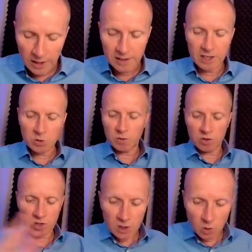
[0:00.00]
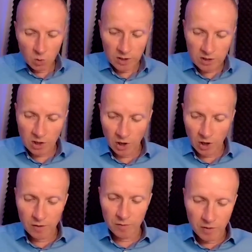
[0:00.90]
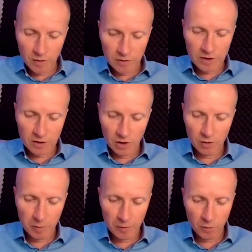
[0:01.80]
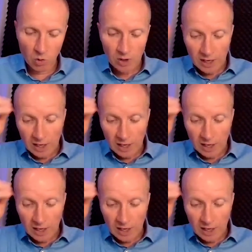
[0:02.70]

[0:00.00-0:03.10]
Yes, we've seen all this kind of the kind of before.